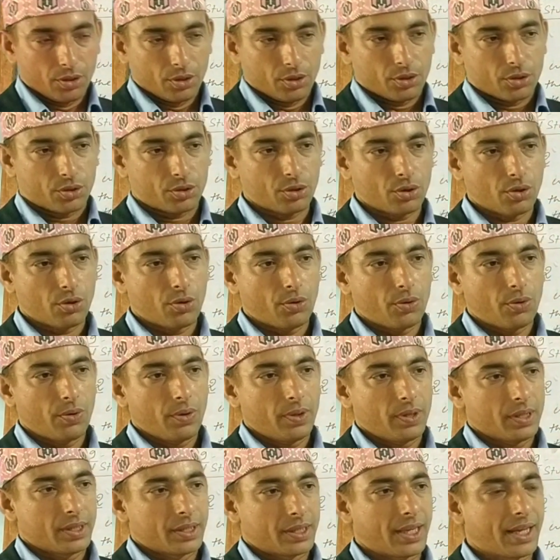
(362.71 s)

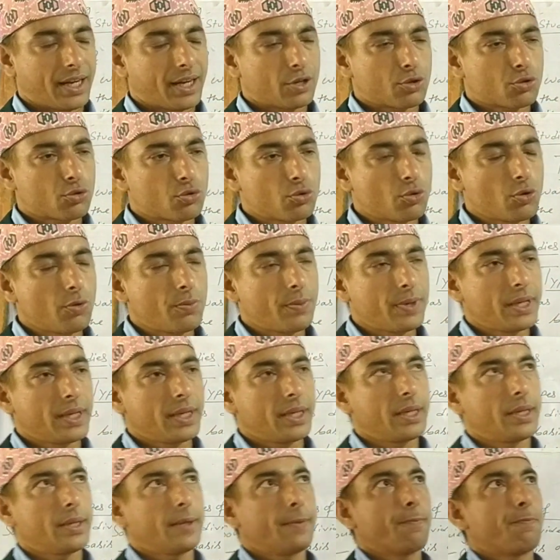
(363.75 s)
So there are so
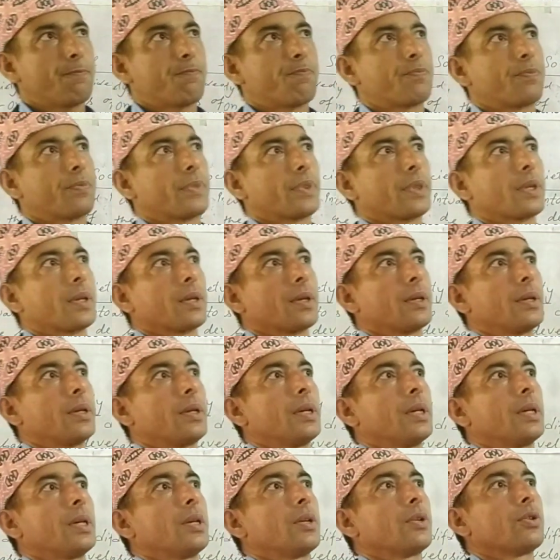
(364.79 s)
many
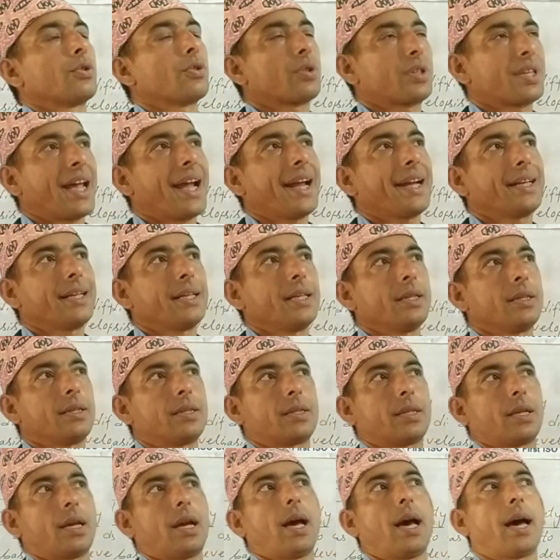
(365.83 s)

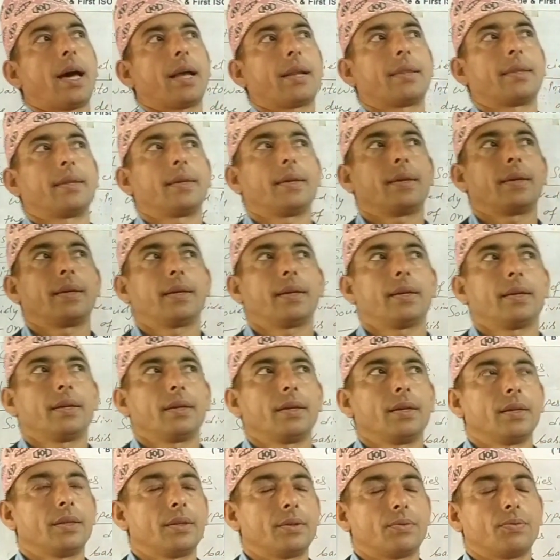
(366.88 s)
societies are
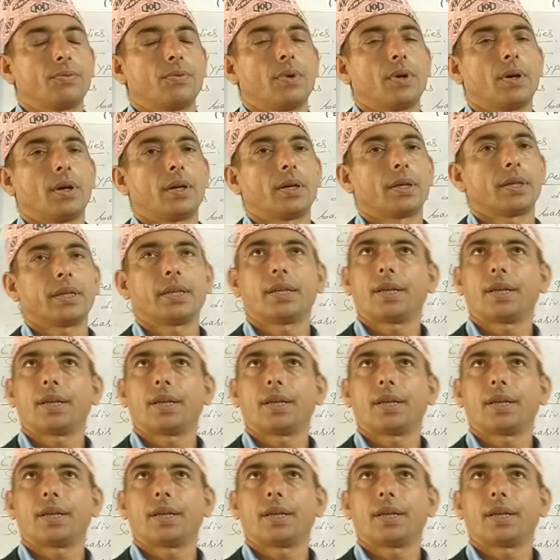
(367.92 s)
there in the world.